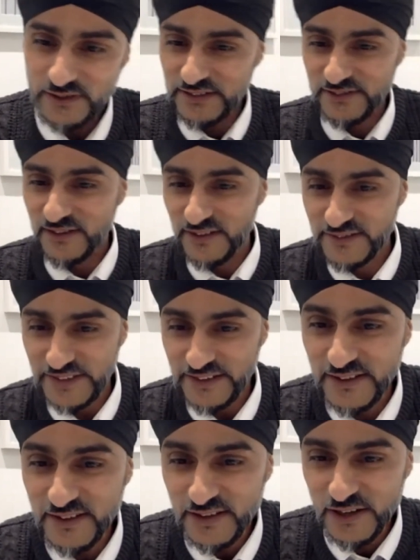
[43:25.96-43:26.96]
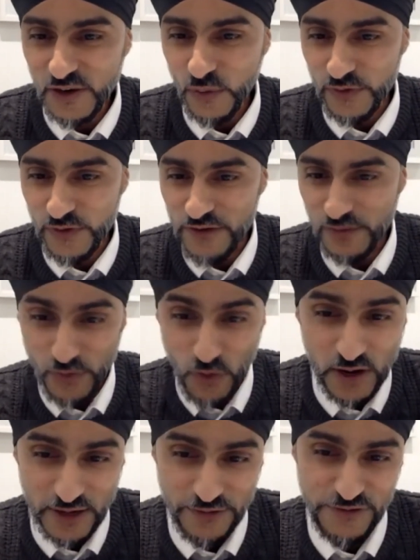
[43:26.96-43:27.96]
has got a centre. I think we've all
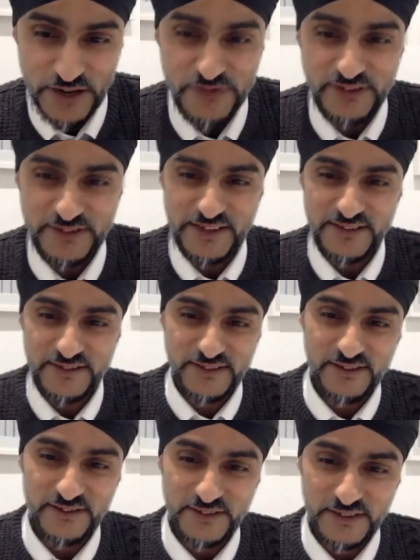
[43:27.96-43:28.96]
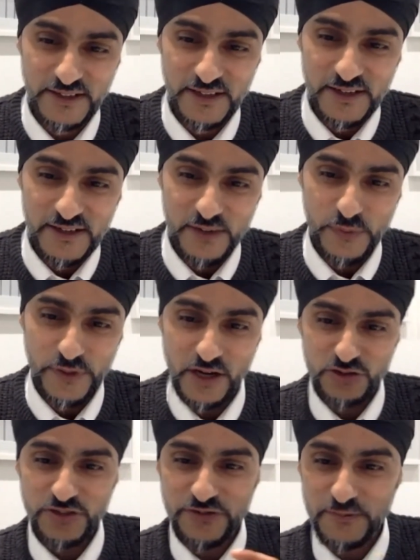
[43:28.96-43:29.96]
got our favourite centres in London, and we go
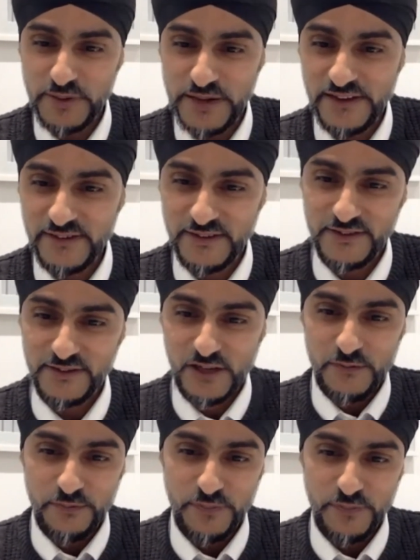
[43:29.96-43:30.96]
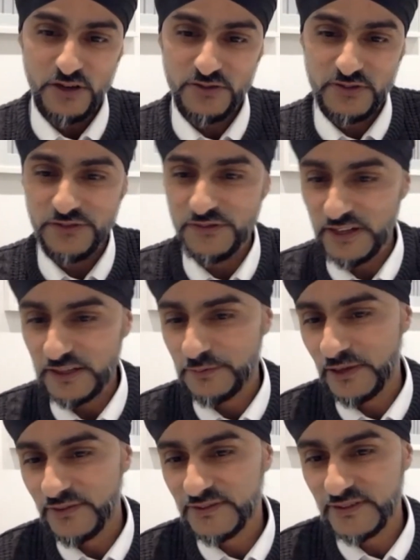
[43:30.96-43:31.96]
to different places because of different
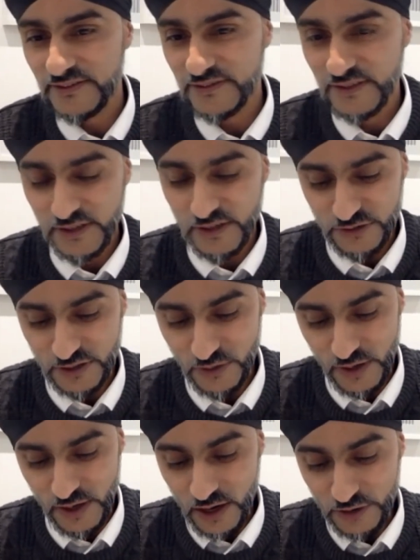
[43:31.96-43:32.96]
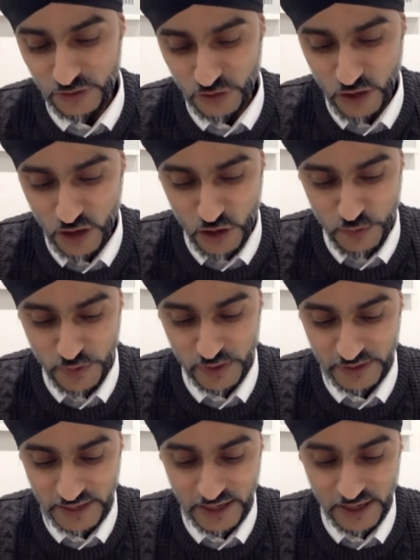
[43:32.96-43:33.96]
experiences. So I do hope
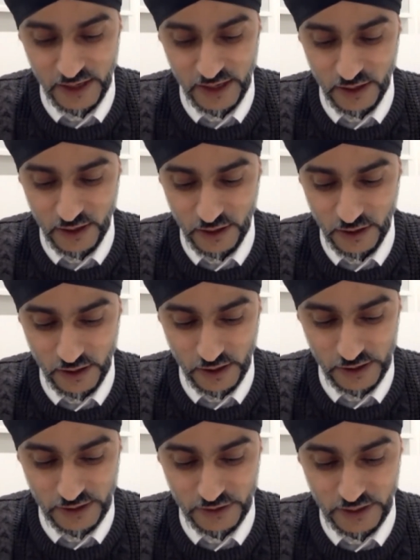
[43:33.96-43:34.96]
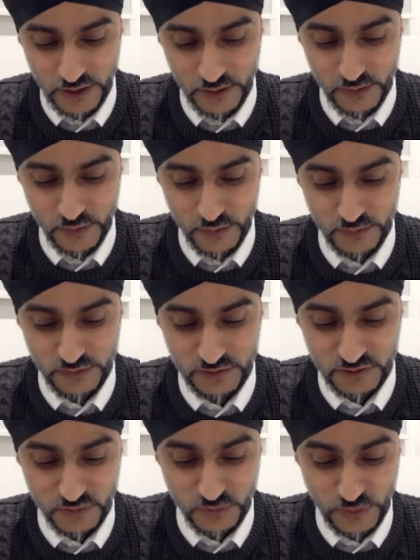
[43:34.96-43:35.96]
that, that
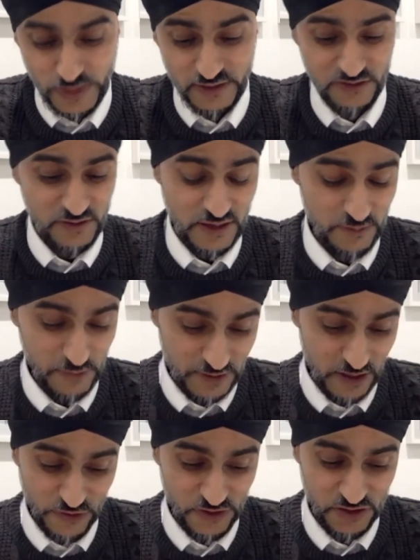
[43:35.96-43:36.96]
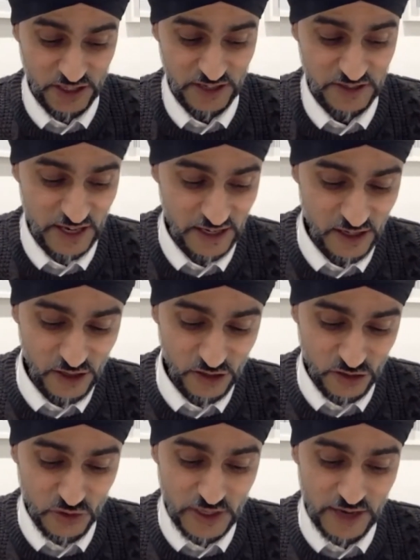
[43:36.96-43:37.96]
we, and myself and GHA,
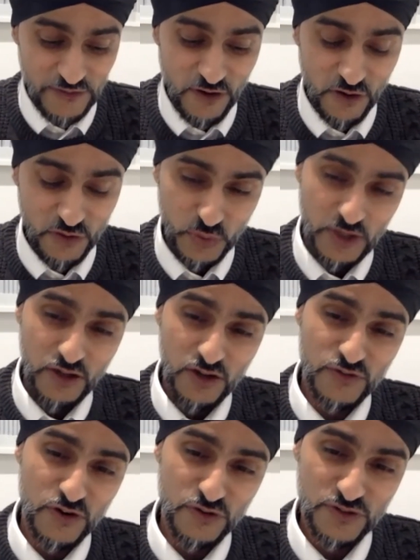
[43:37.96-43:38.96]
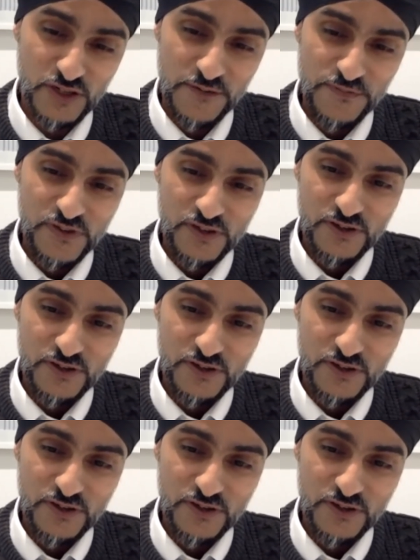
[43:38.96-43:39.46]
do get involved with a lot of those,